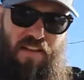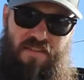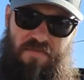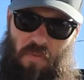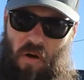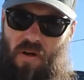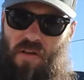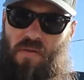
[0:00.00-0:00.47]
There's
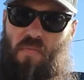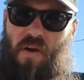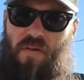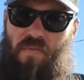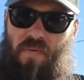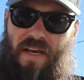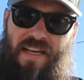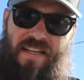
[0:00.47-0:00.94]
more than
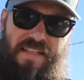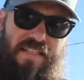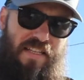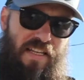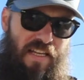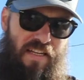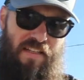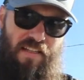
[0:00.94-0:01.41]
one way to
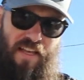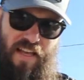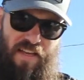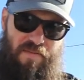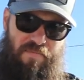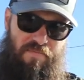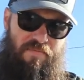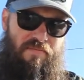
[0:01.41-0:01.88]
skin a
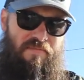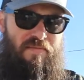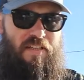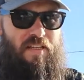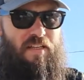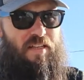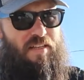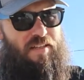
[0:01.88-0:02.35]
lamb
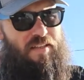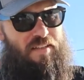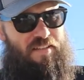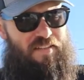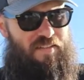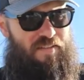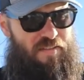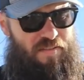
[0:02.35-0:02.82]

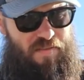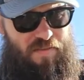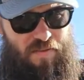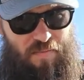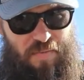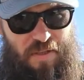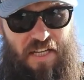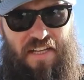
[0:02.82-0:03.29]

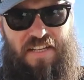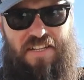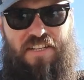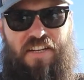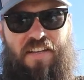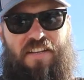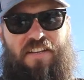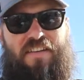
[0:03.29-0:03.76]
or pluck a
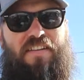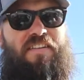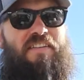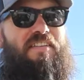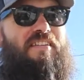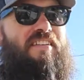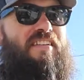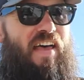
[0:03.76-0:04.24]
chicken.
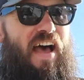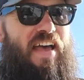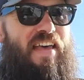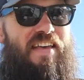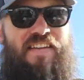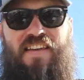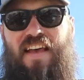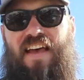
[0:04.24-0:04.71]
I
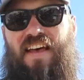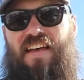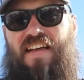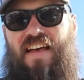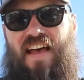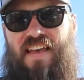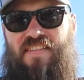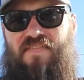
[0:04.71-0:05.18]

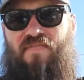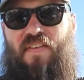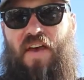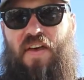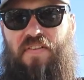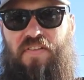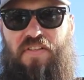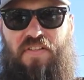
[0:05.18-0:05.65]
had
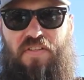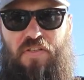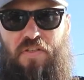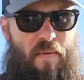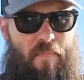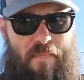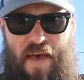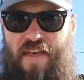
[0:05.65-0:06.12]
found
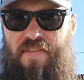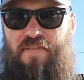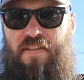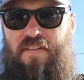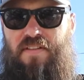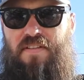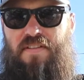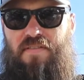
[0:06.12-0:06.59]
a
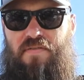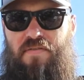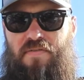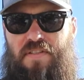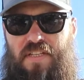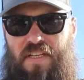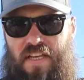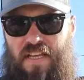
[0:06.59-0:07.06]
method
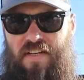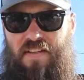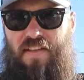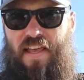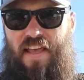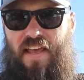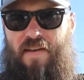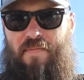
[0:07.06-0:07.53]
to skin a
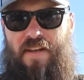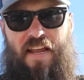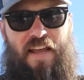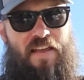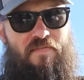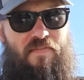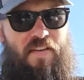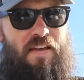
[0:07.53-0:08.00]
lamb and
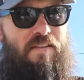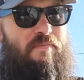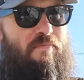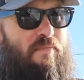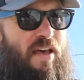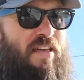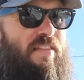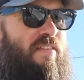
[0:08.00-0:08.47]
I had found a
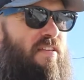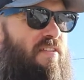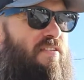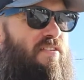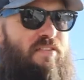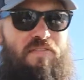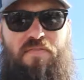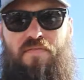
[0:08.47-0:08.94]

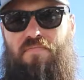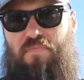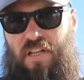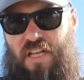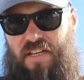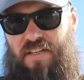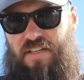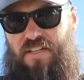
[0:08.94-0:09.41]
method to
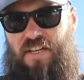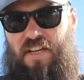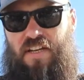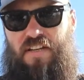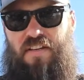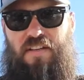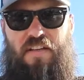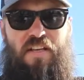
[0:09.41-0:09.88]
pluck a
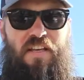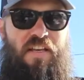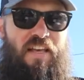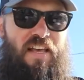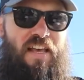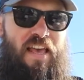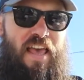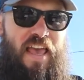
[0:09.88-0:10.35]
chicken.
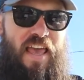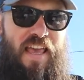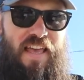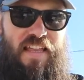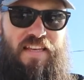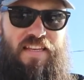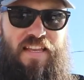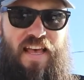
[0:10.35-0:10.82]

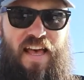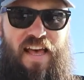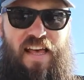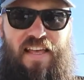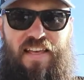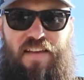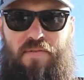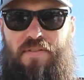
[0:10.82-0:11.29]
And
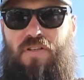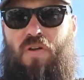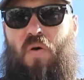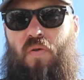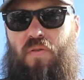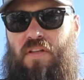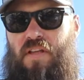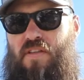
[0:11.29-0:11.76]
it was
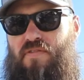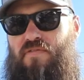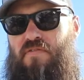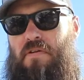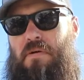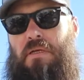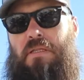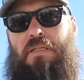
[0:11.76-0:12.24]
only
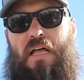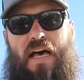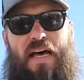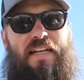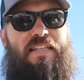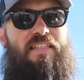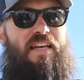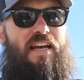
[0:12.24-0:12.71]
through a
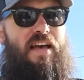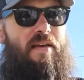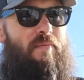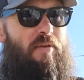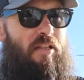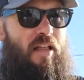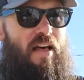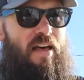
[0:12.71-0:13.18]
lot of
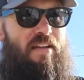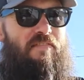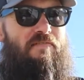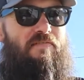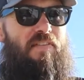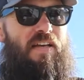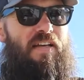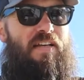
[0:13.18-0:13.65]
time, a lot
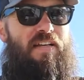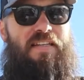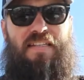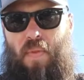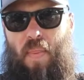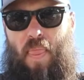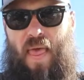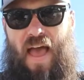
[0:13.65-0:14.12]
of
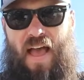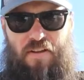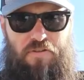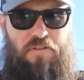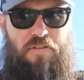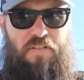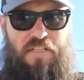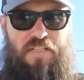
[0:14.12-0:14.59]

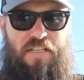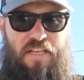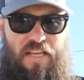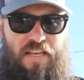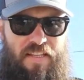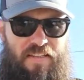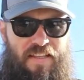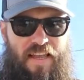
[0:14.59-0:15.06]
actually
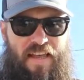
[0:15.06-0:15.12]
skinning